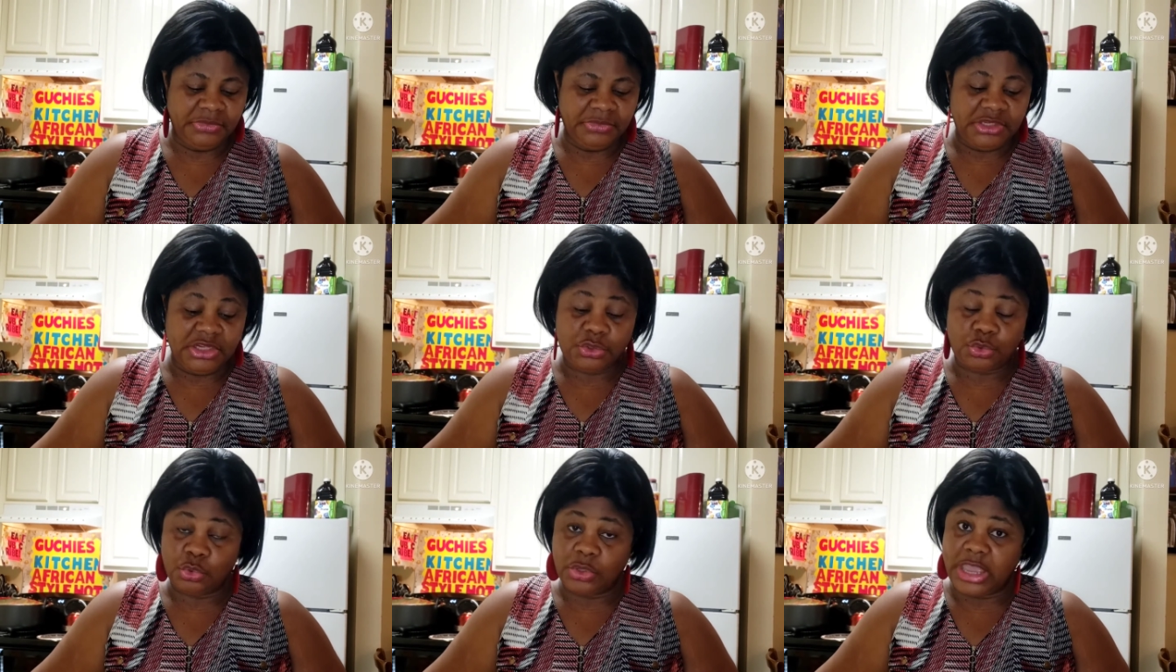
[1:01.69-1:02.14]

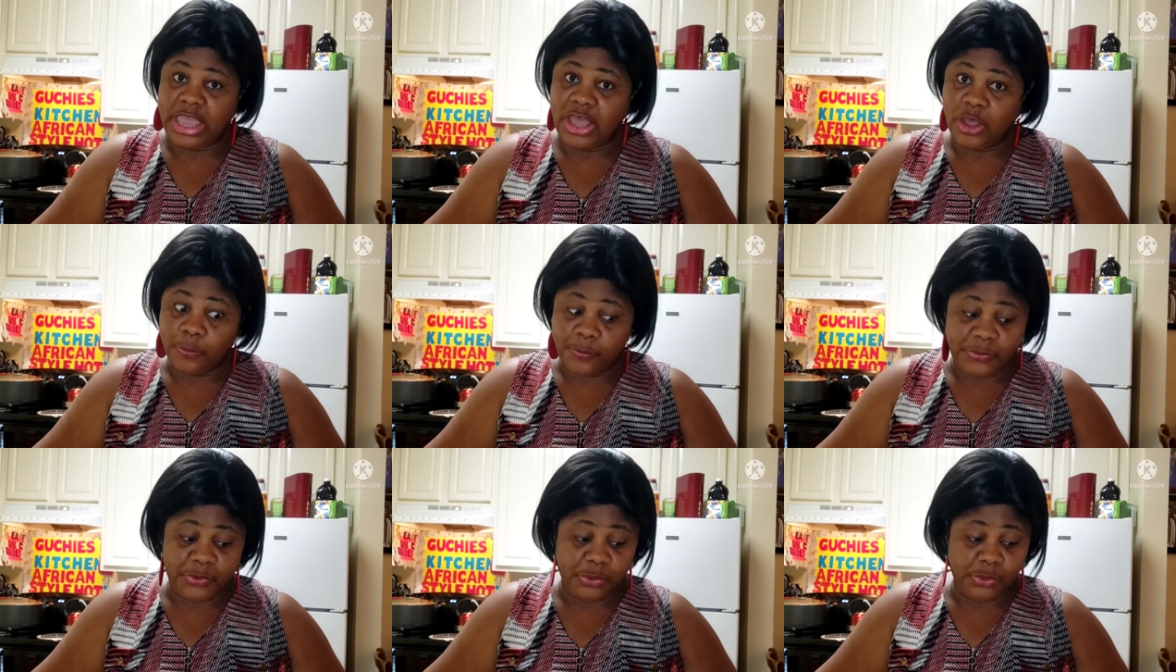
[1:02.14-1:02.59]
This will
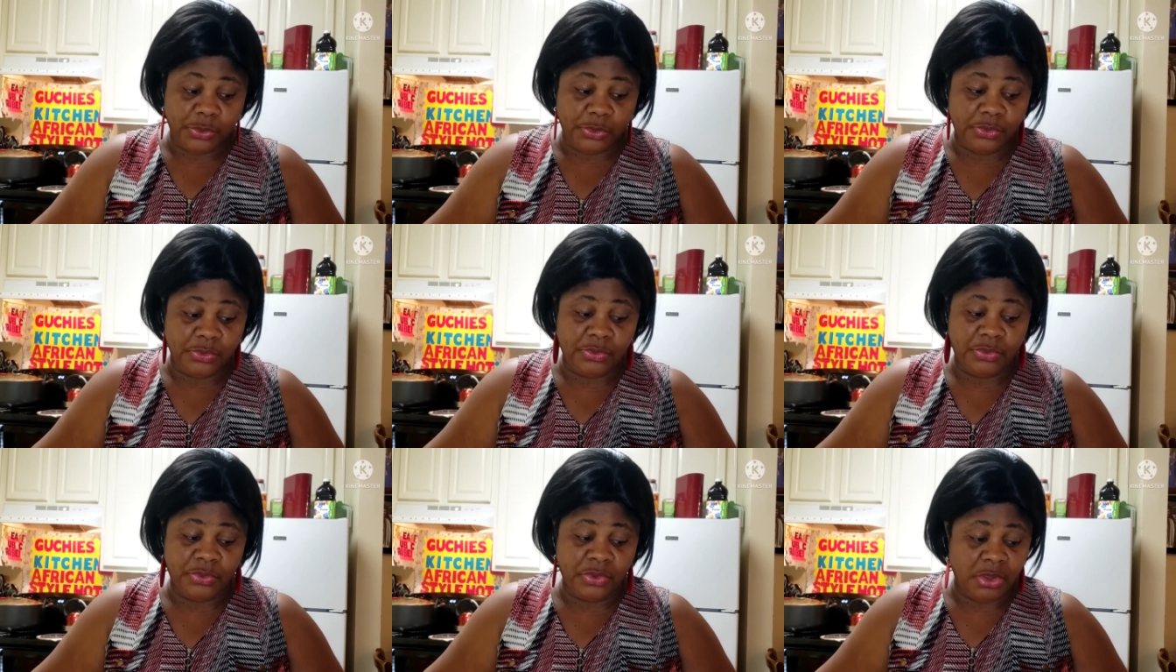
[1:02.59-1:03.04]
help you
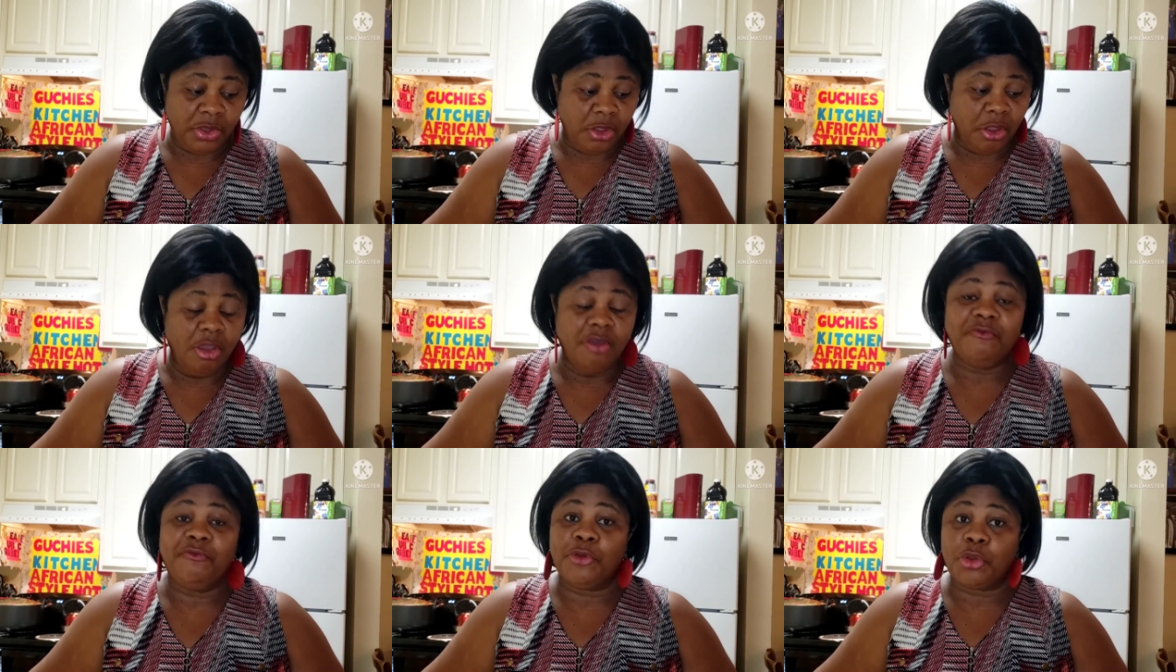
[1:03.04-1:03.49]

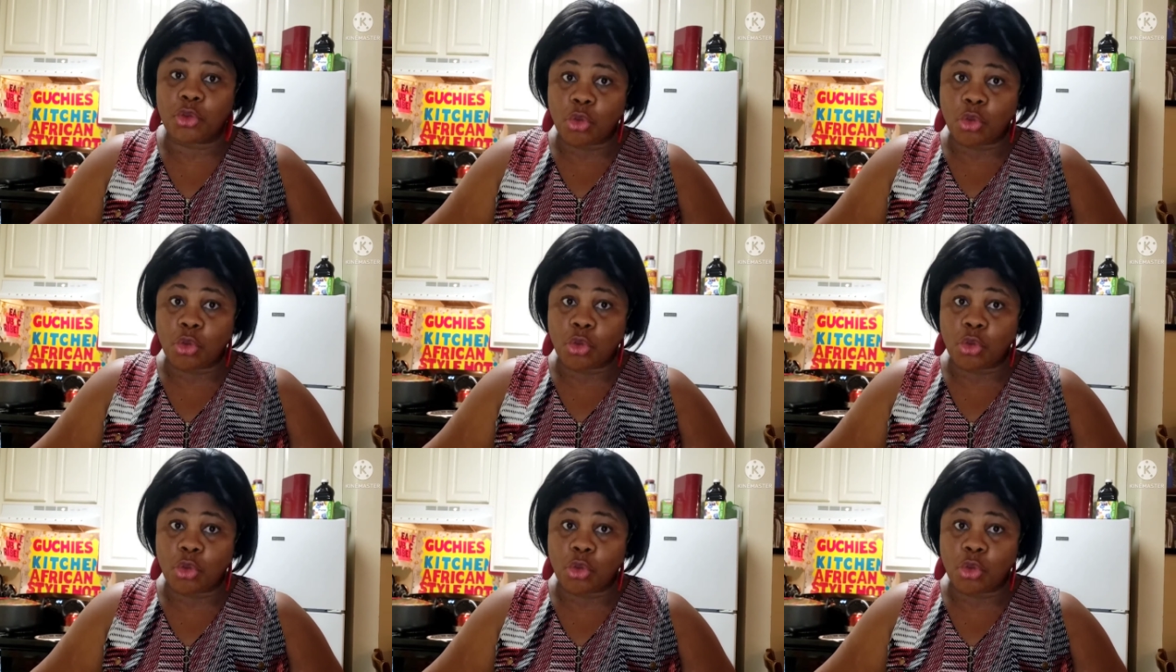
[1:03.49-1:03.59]
for